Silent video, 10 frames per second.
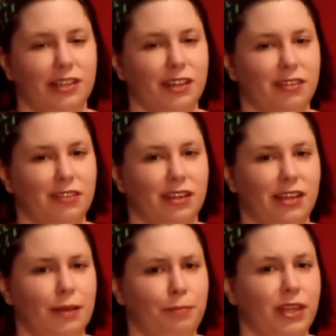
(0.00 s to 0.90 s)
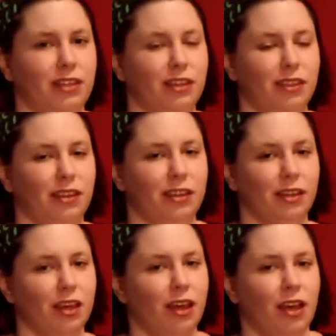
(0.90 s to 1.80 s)
just as a nitpicky
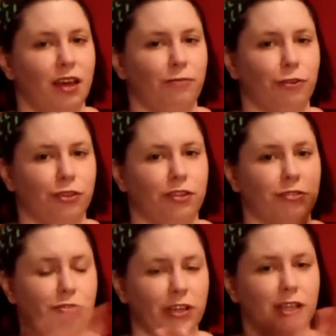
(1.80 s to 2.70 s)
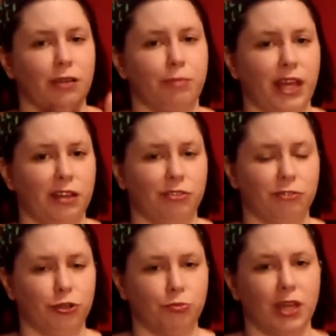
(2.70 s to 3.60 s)
thing, for the screening
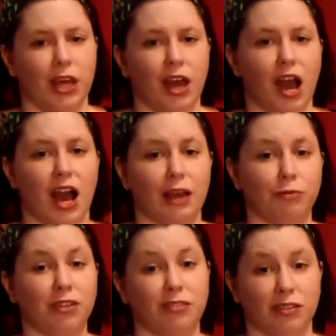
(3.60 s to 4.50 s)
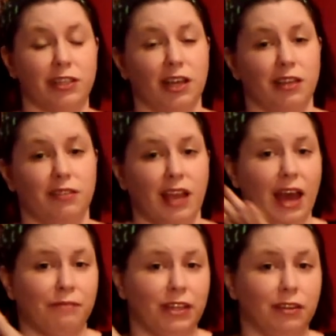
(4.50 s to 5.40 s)
panel room, I would suggest
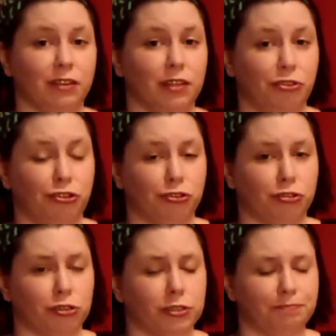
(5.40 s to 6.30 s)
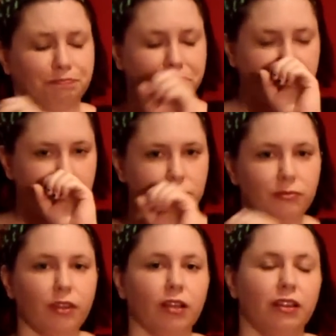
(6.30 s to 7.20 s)
having the door
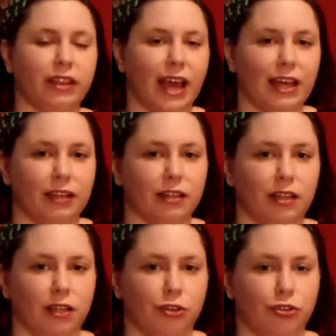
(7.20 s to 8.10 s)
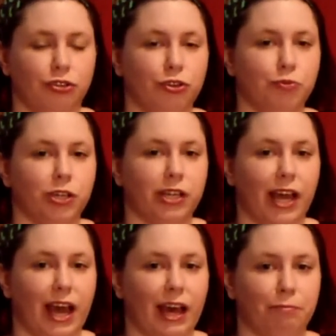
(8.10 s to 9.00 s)
that you would
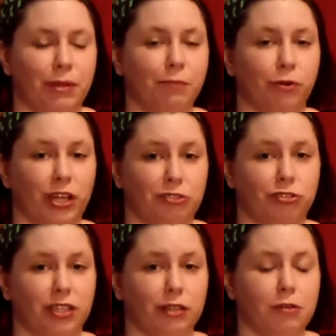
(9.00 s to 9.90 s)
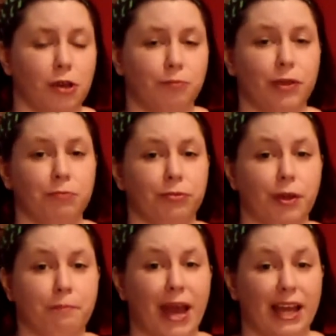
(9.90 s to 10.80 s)
have people enter in be
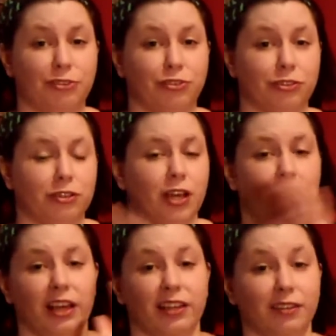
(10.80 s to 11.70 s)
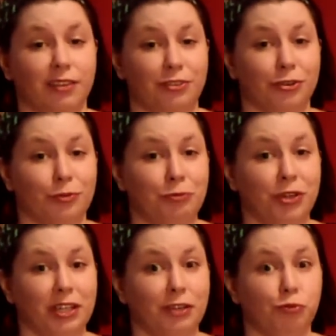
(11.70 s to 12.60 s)
the back door, because the door we
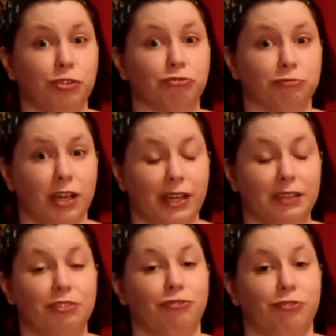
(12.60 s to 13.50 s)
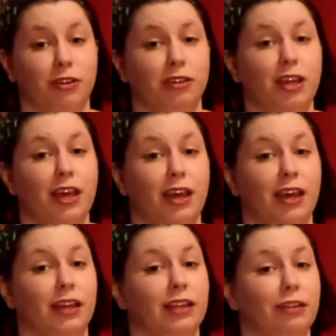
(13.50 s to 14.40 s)
went in was right at the front,
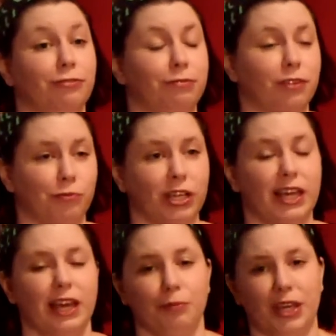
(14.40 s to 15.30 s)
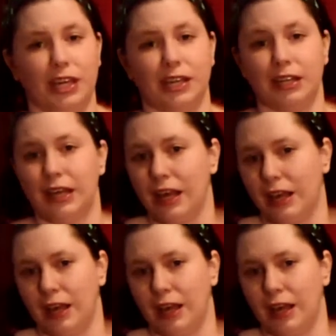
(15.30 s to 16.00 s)
and if someone came in